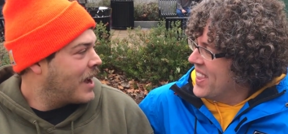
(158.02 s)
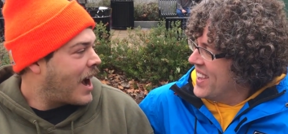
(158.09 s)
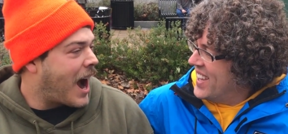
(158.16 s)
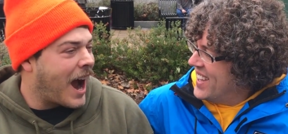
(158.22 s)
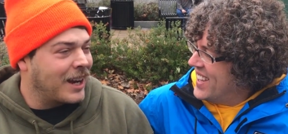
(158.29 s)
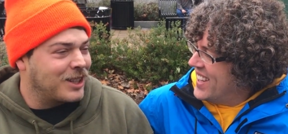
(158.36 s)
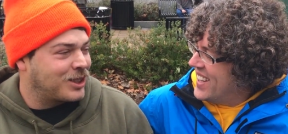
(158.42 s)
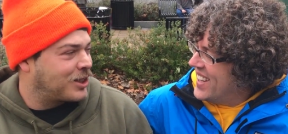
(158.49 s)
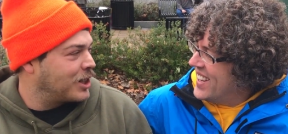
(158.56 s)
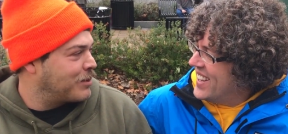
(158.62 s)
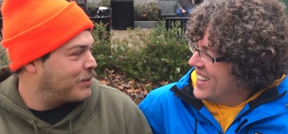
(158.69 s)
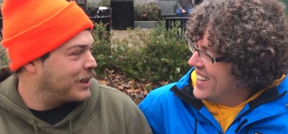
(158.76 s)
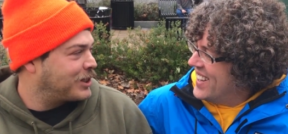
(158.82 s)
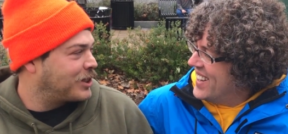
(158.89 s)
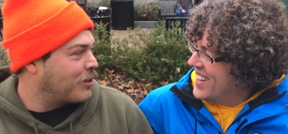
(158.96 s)
Speaker 1: I just
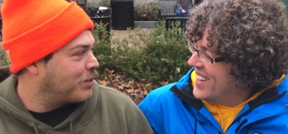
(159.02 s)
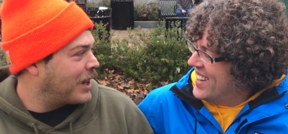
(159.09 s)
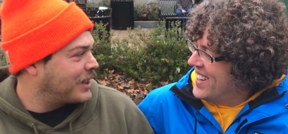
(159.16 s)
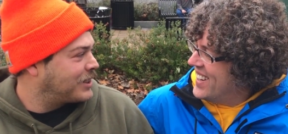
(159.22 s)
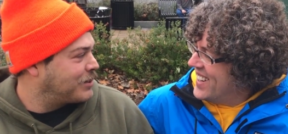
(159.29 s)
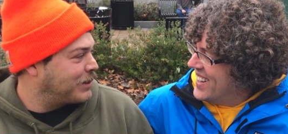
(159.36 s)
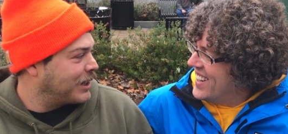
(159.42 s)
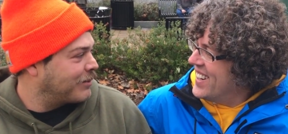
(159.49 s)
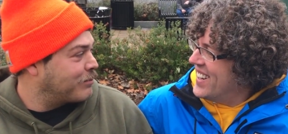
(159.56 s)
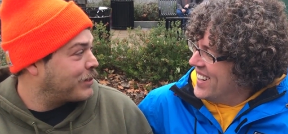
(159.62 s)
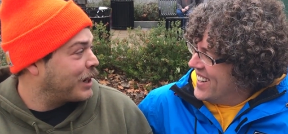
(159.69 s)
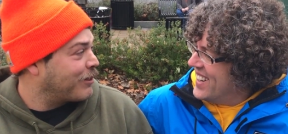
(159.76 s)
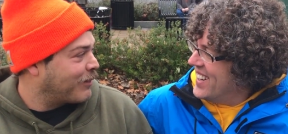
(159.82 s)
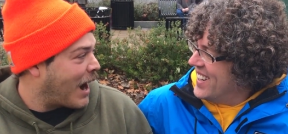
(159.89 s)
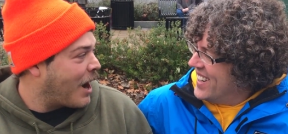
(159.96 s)
couldn't be so blessed to
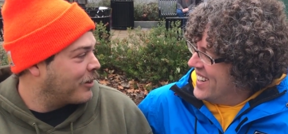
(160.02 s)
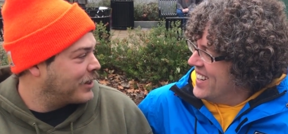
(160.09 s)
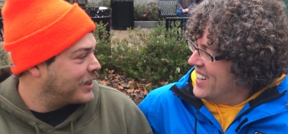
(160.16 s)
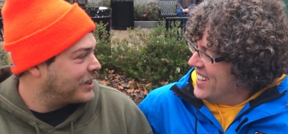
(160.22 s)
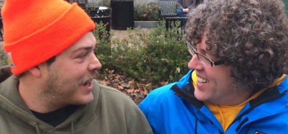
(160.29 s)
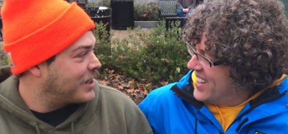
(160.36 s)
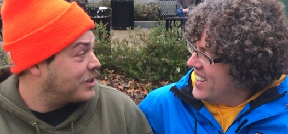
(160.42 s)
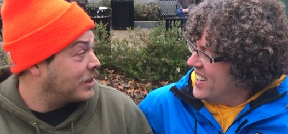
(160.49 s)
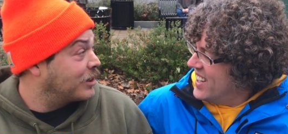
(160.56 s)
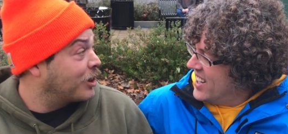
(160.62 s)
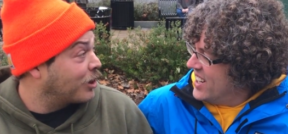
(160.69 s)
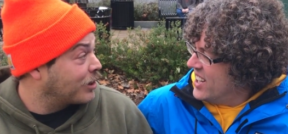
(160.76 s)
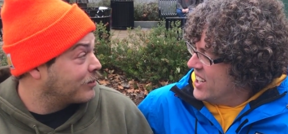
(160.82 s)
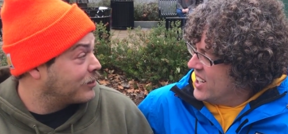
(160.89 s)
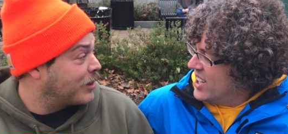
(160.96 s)
be around these heads and
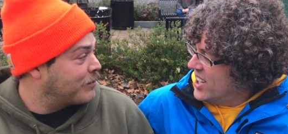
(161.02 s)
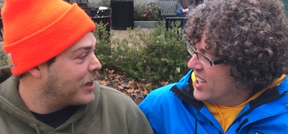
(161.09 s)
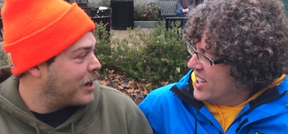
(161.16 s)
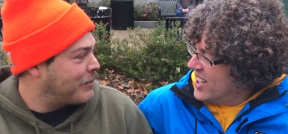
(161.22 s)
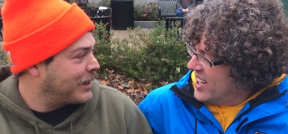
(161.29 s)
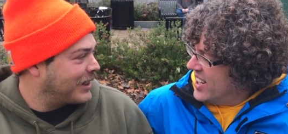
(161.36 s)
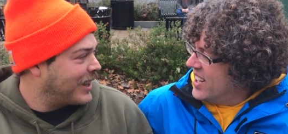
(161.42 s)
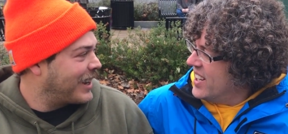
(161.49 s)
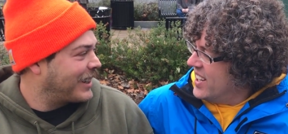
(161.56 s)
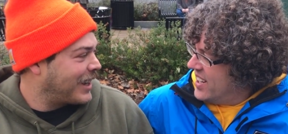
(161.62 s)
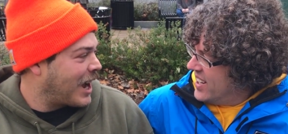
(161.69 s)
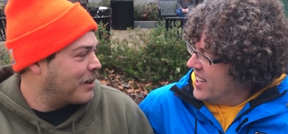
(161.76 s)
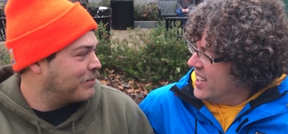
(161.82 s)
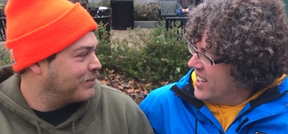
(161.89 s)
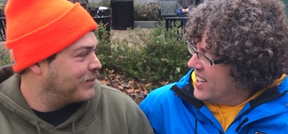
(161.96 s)
learn from them, and like
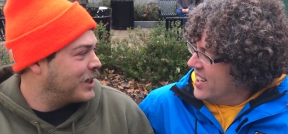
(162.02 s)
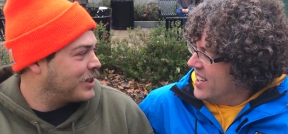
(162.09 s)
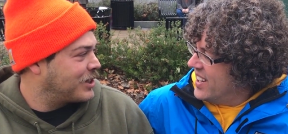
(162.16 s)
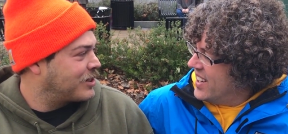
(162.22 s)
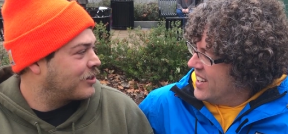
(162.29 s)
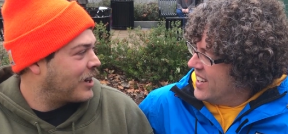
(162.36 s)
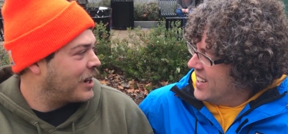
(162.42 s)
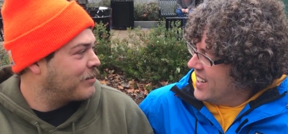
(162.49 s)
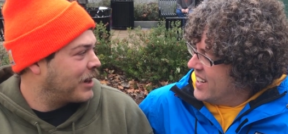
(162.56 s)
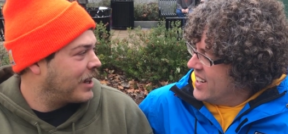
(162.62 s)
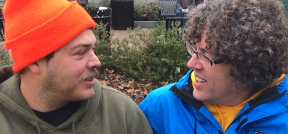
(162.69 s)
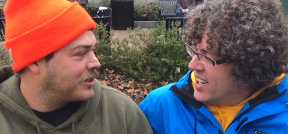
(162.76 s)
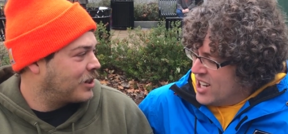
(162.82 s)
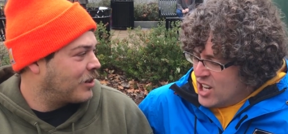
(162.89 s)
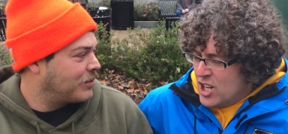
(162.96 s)
it's just great,
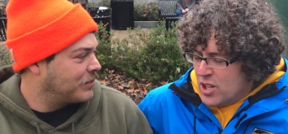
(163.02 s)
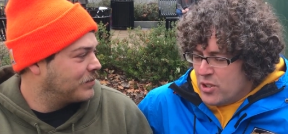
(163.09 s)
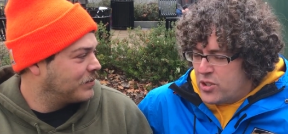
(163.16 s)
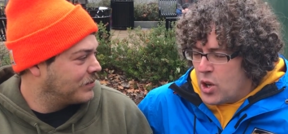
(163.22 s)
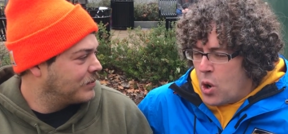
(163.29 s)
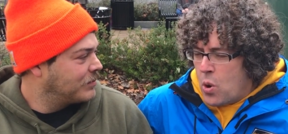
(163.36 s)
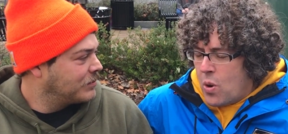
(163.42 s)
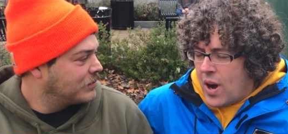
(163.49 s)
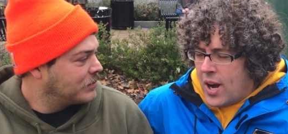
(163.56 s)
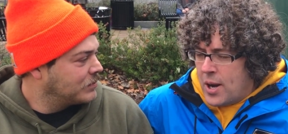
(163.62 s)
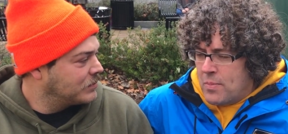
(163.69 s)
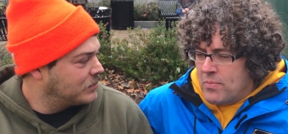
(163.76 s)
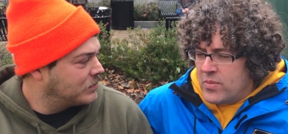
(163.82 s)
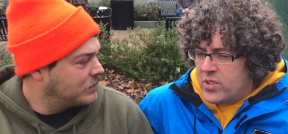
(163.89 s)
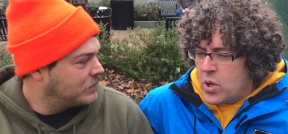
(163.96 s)
man.
Speaker 2: So
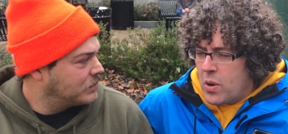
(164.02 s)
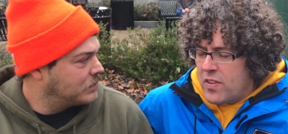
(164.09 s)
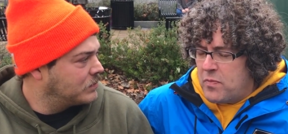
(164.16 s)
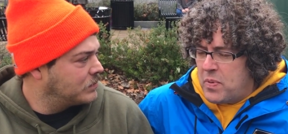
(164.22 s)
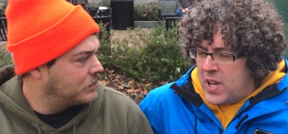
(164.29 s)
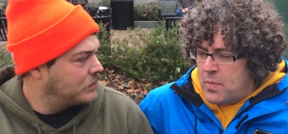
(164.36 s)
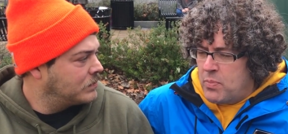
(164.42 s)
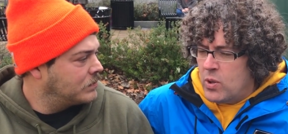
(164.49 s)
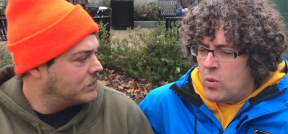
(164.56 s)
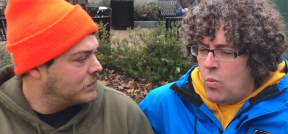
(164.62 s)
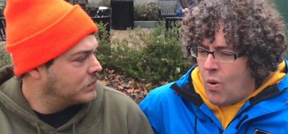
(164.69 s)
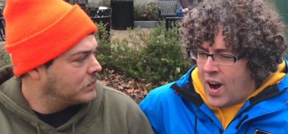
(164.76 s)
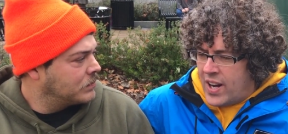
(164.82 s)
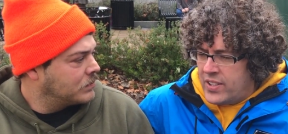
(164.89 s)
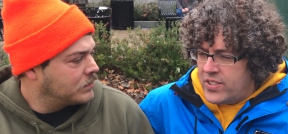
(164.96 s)
if people
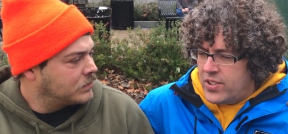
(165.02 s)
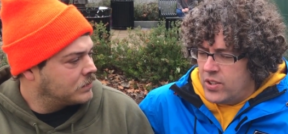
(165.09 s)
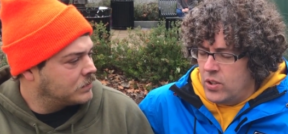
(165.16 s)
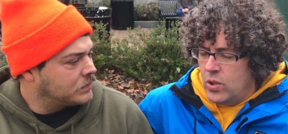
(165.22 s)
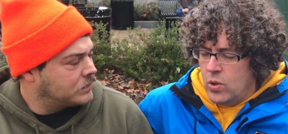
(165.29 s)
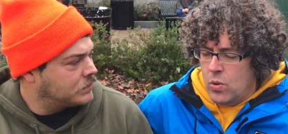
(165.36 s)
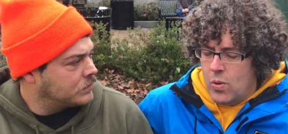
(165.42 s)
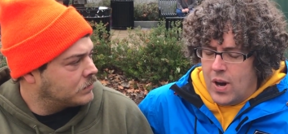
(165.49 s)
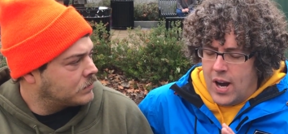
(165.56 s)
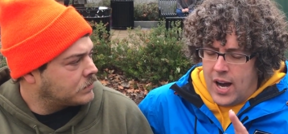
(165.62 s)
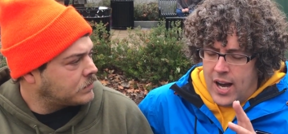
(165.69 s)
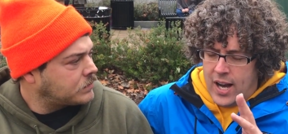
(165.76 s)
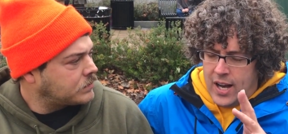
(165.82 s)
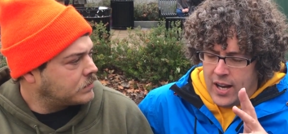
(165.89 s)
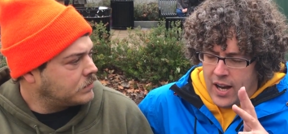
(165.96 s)
want to
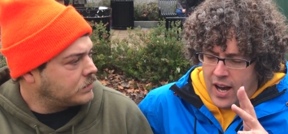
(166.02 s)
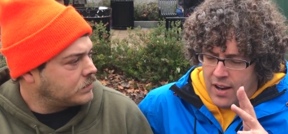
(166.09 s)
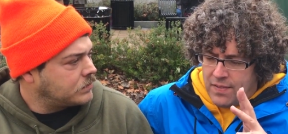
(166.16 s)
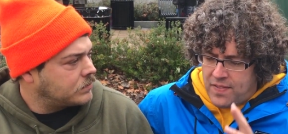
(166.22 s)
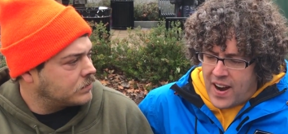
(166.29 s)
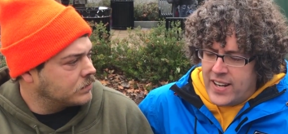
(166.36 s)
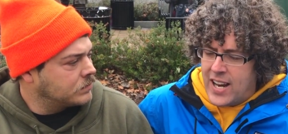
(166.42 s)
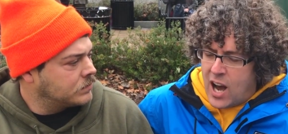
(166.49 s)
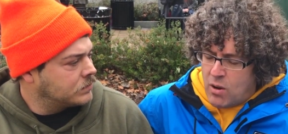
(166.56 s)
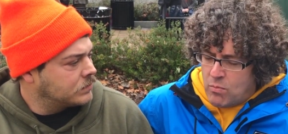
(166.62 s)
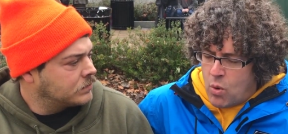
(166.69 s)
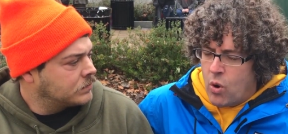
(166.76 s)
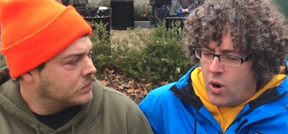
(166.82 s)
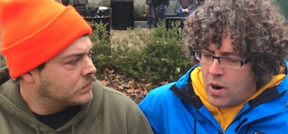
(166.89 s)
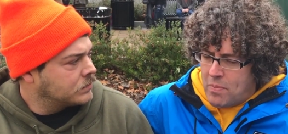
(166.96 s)
find out
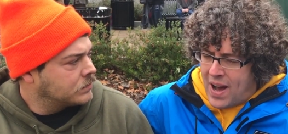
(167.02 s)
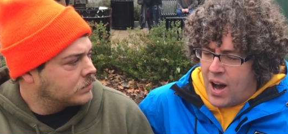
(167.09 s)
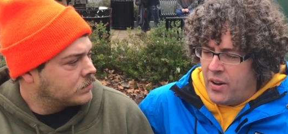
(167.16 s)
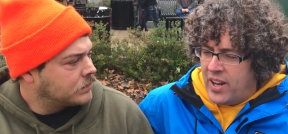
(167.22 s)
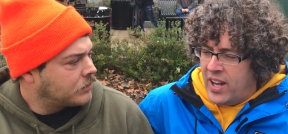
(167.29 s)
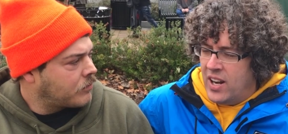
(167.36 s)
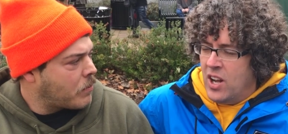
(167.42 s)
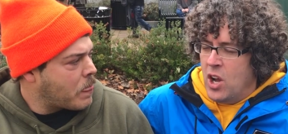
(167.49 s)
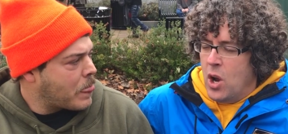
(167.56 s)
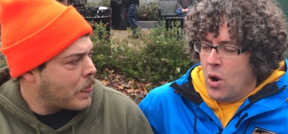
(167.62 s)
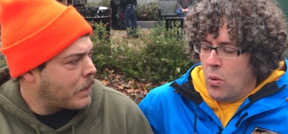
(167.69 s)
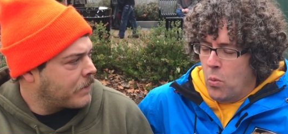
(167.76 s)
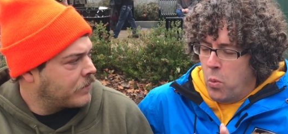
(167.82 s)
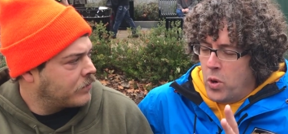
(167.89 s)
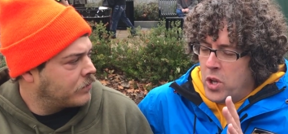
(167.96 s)
more about it,
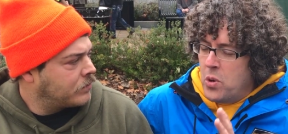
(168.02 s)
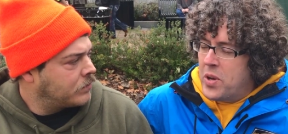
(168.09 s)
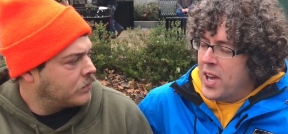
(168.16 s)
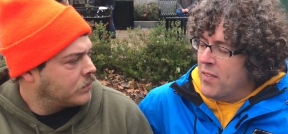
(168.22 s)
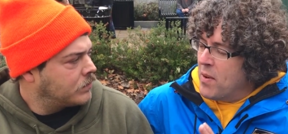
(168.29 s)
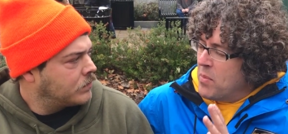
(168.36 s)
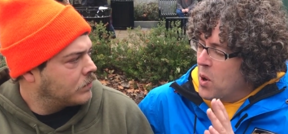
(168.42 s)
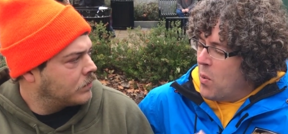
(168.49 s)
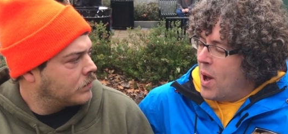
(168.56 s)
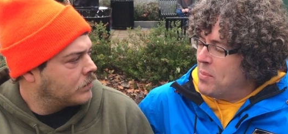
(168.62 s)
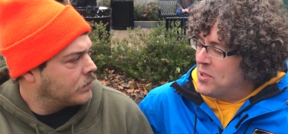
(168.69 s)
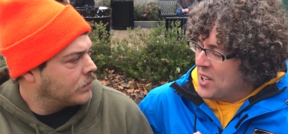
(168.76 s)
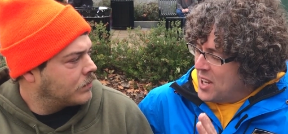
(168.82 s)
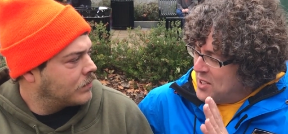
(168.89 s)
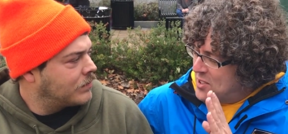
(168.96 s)
will you give them the
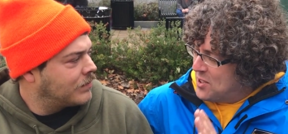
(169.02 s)
website